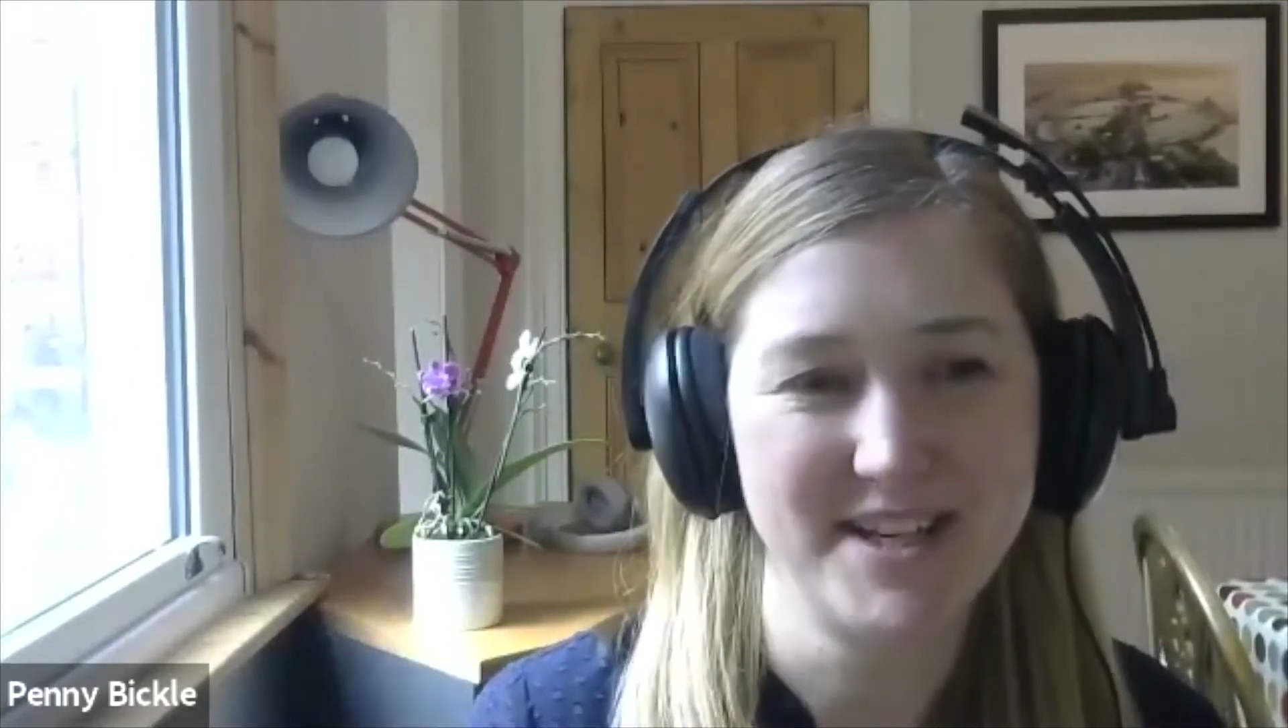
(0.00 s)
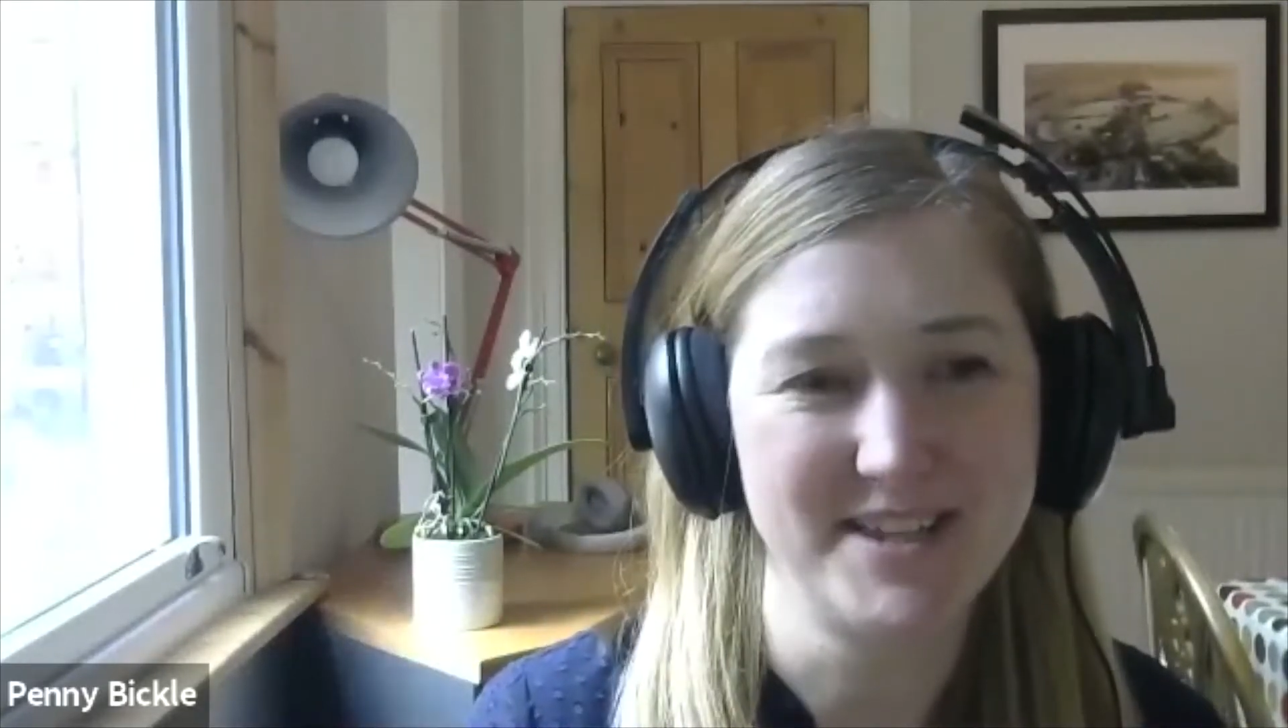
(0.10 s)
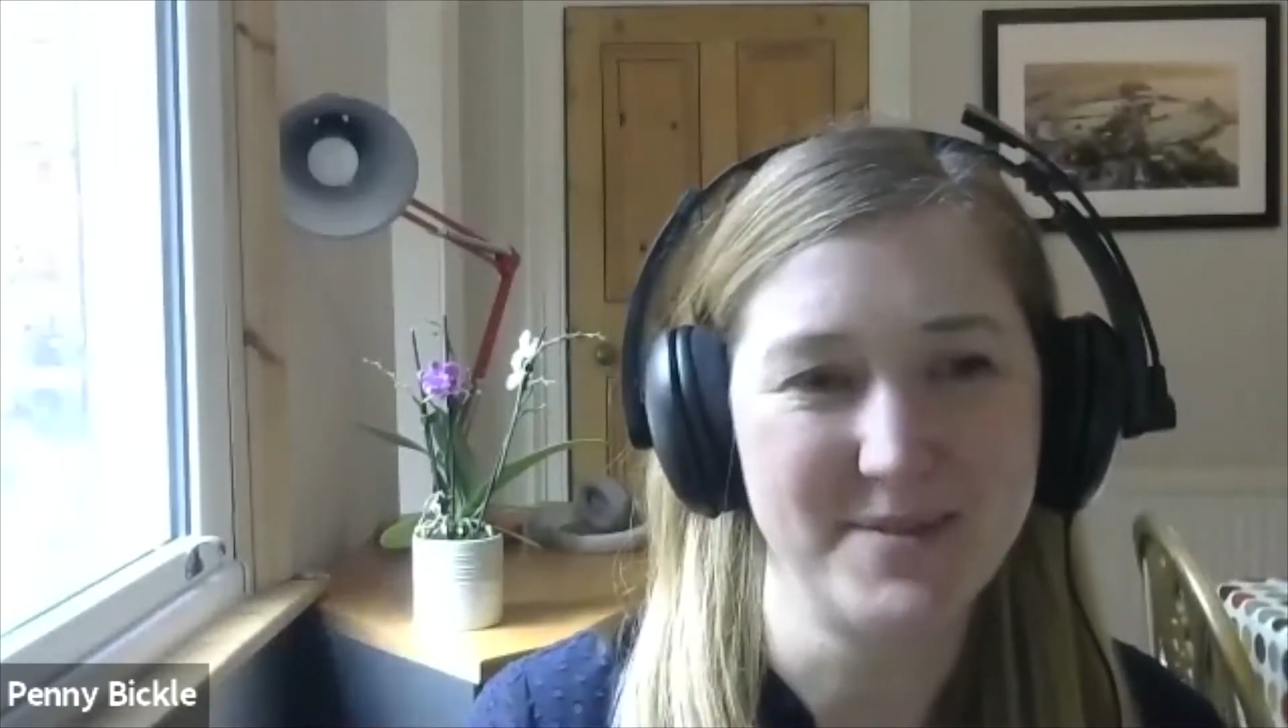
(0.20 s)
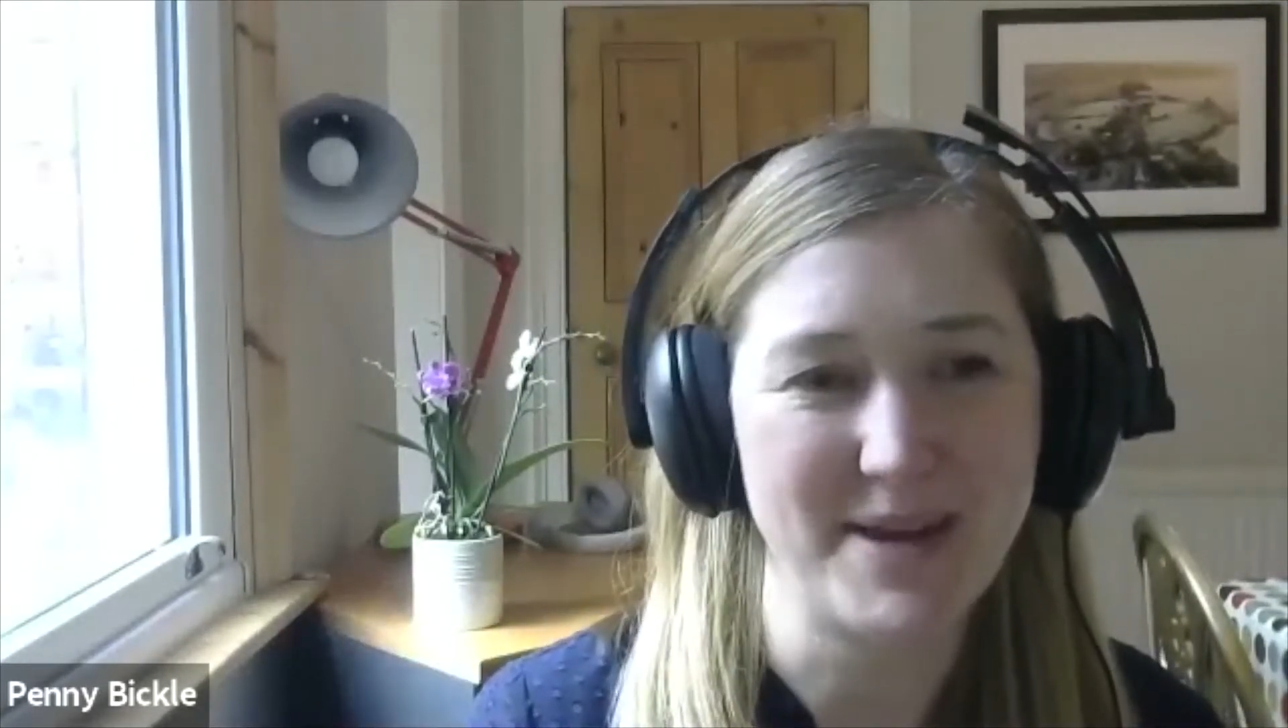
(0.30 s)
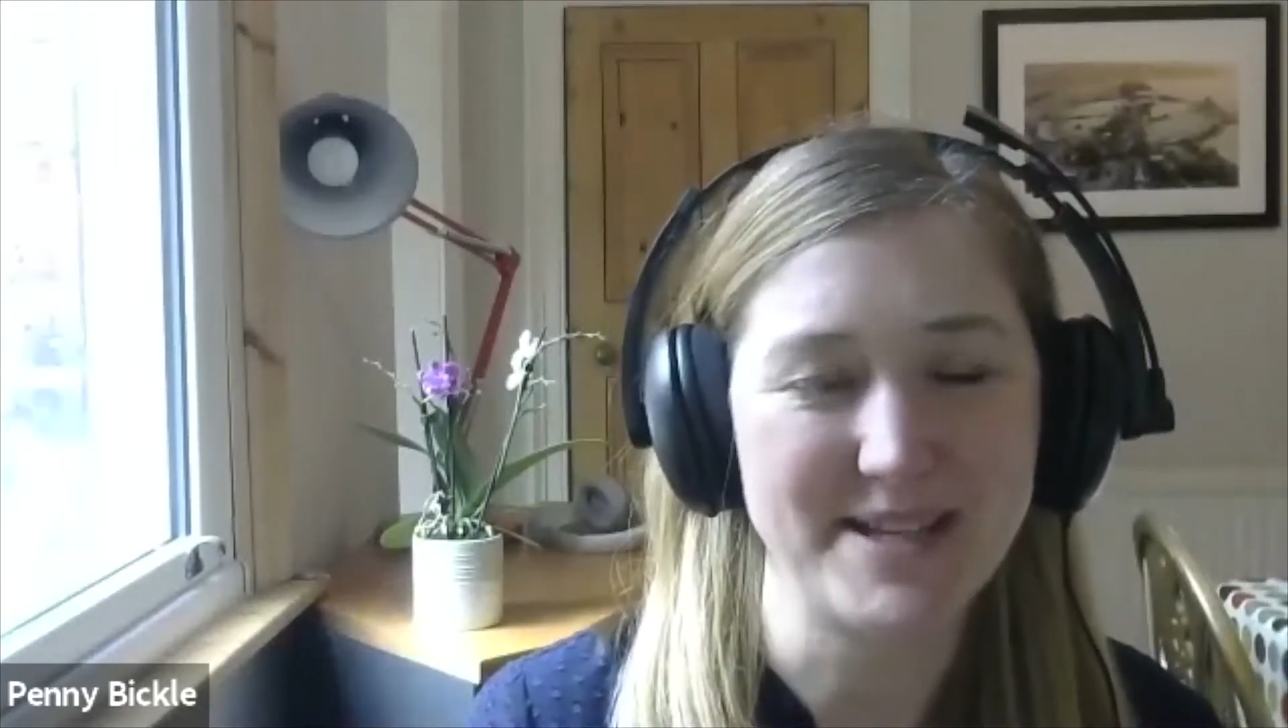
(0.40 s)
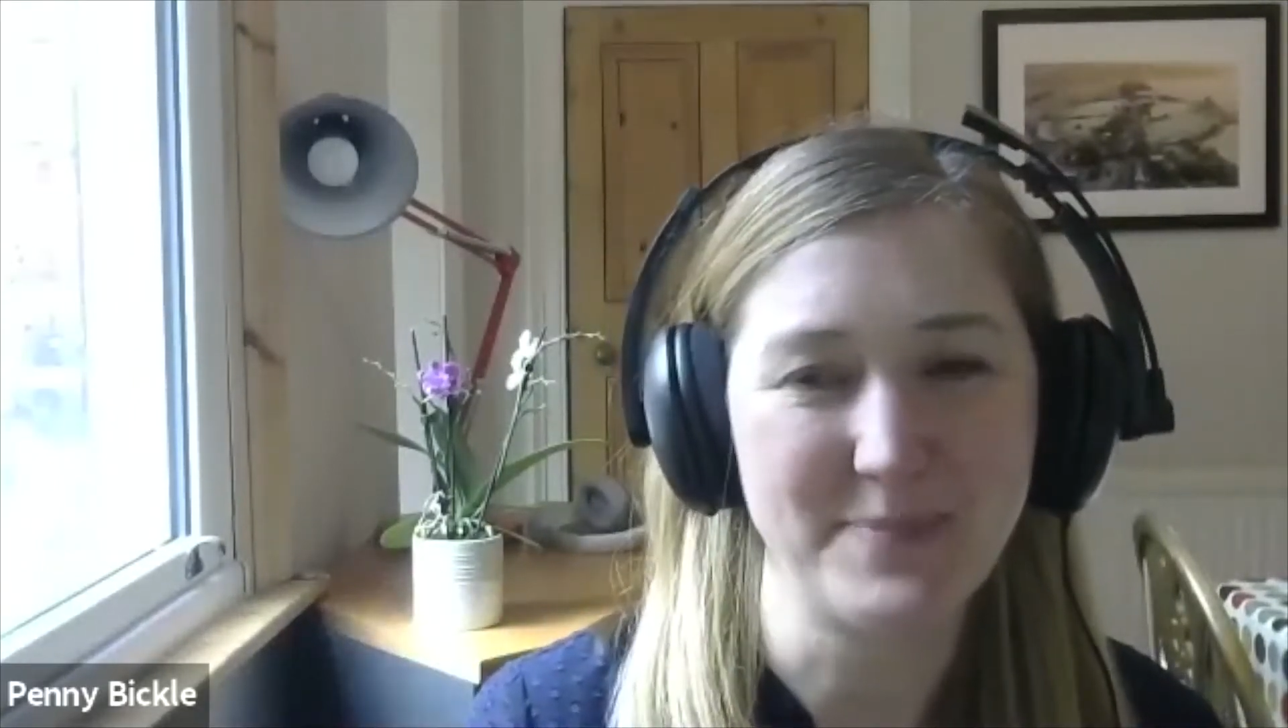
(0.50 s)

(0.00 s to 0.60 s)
and the best